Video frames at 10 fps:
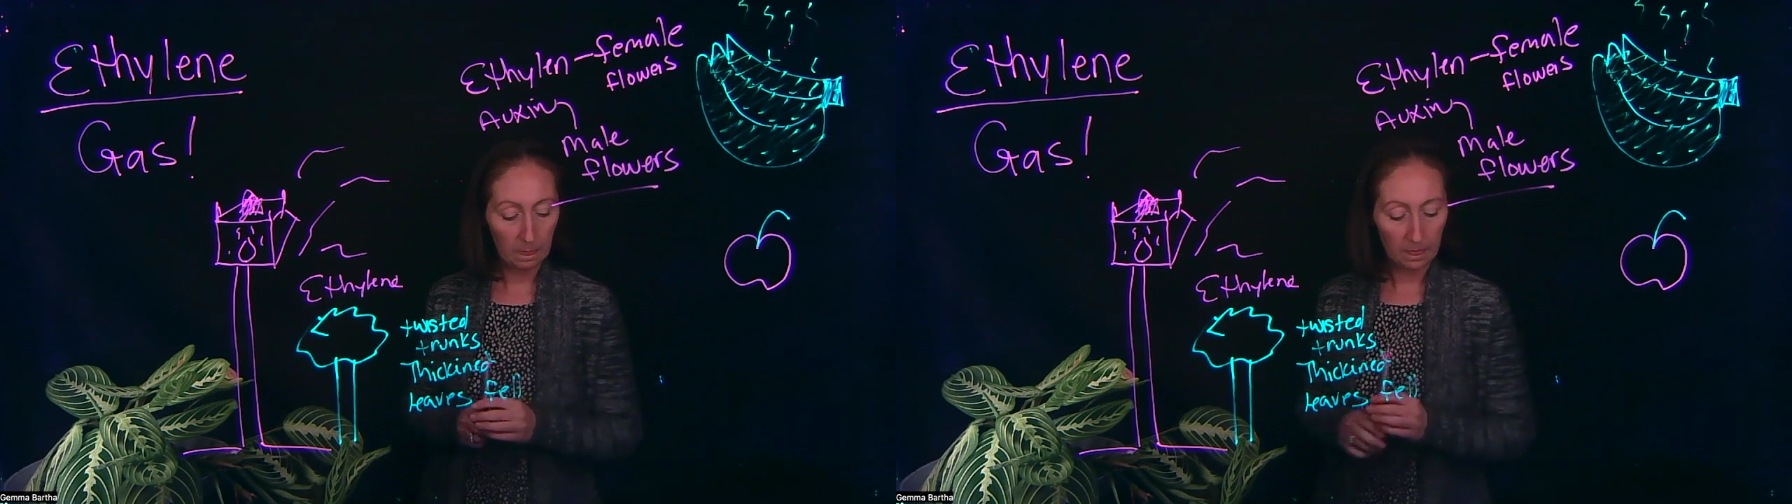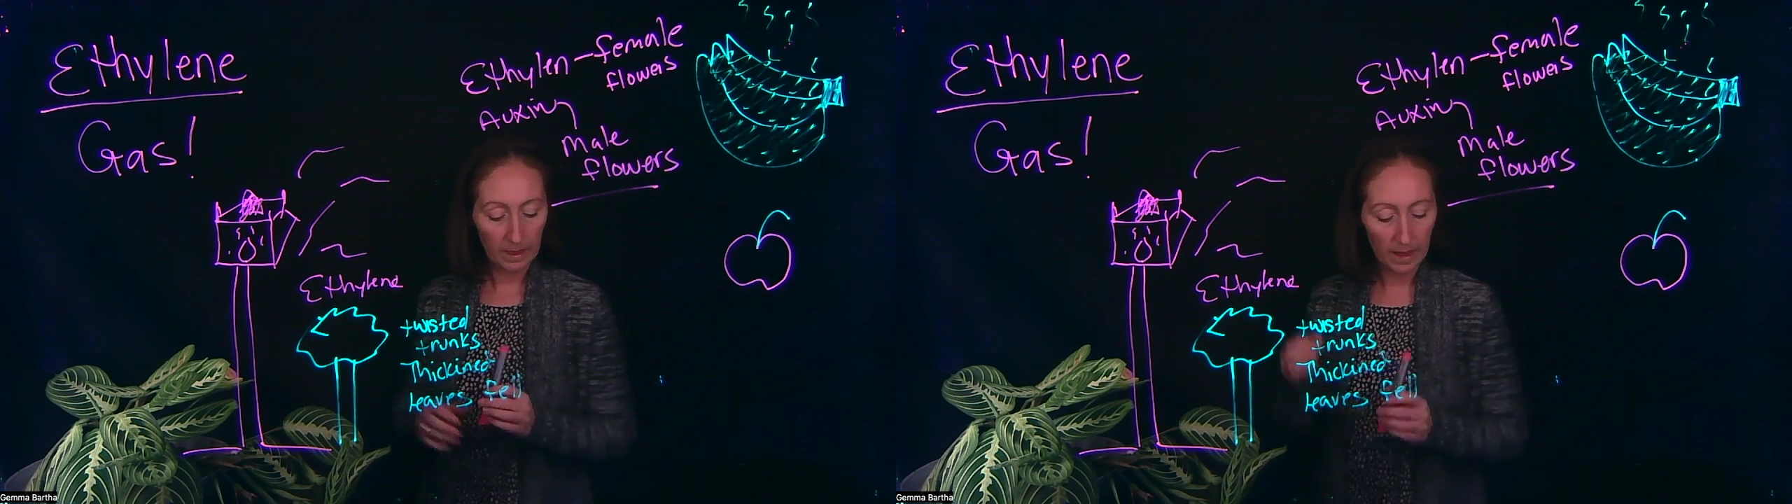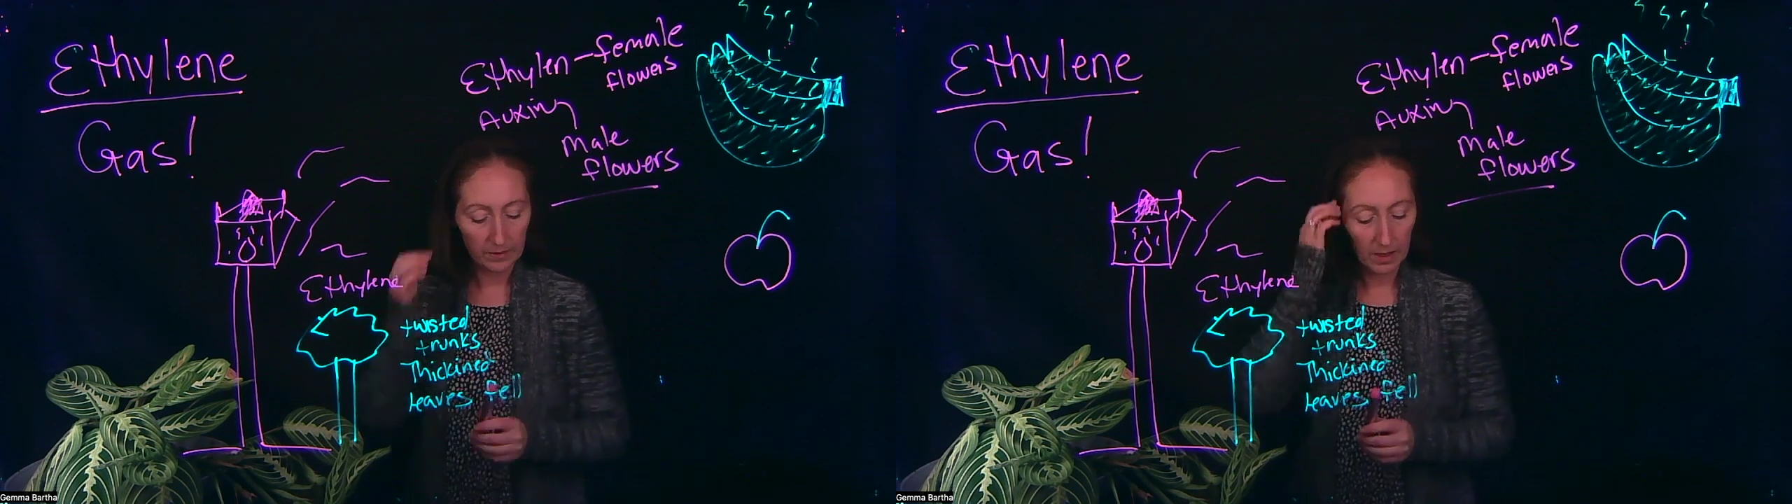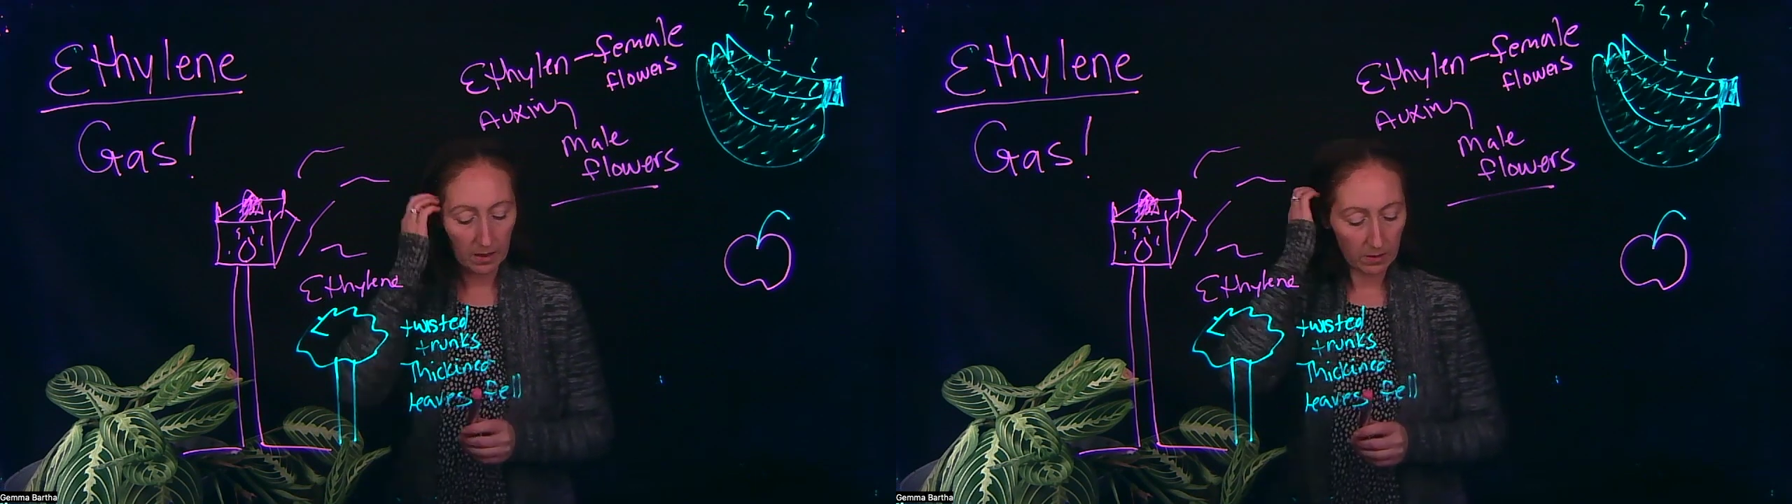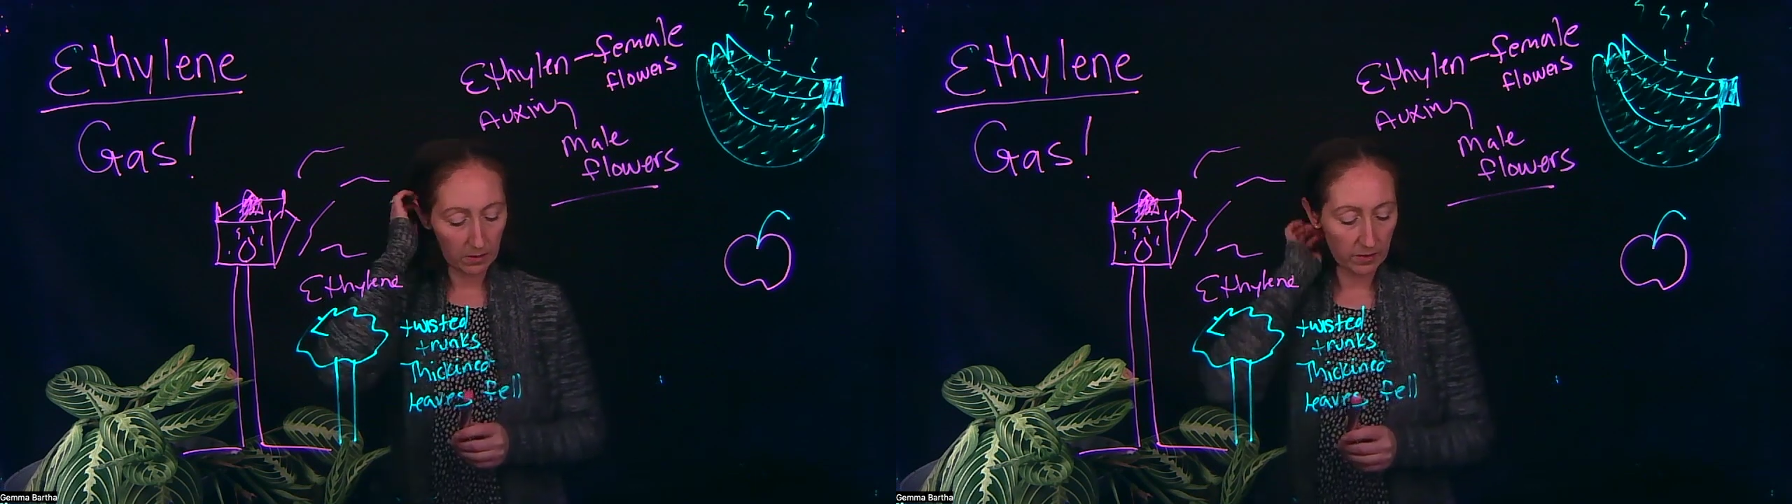Now, the other
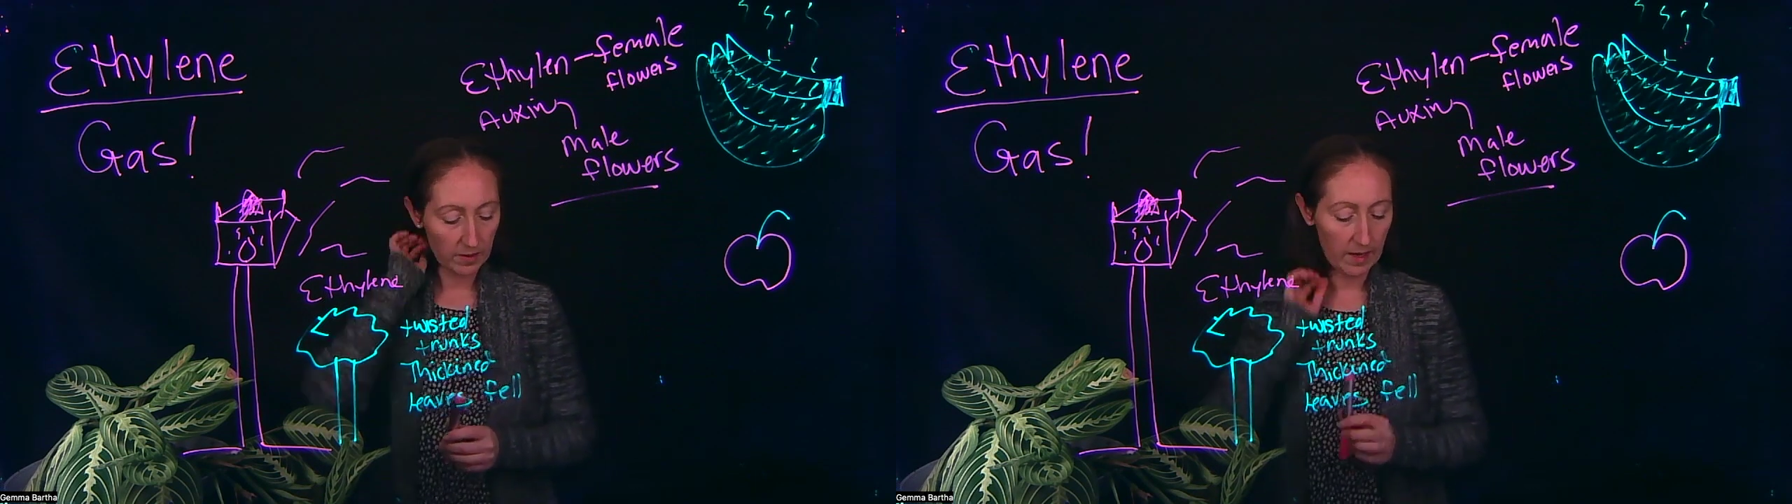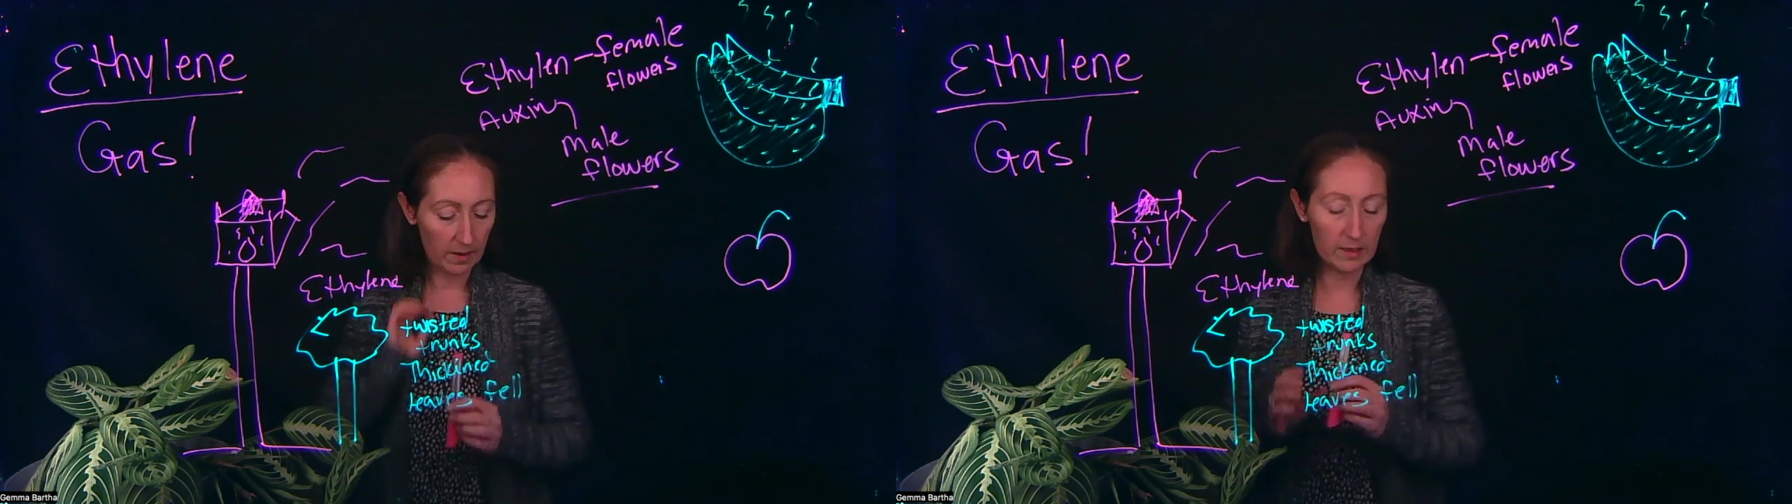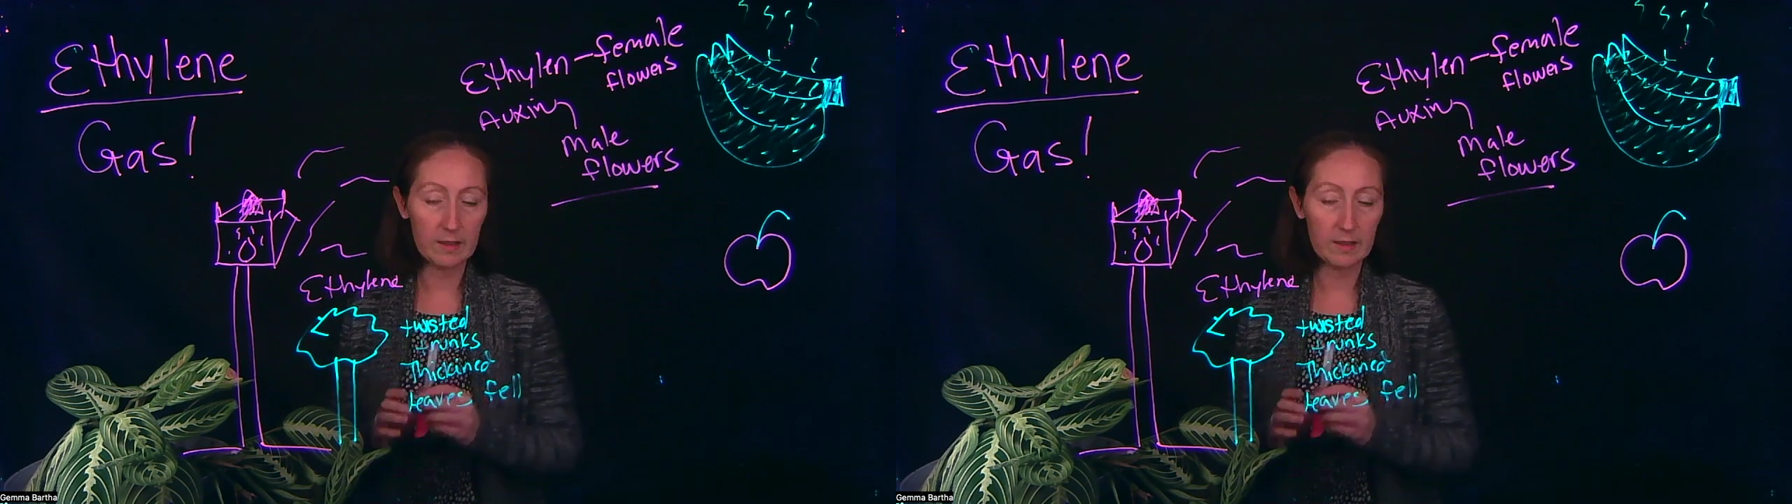thing is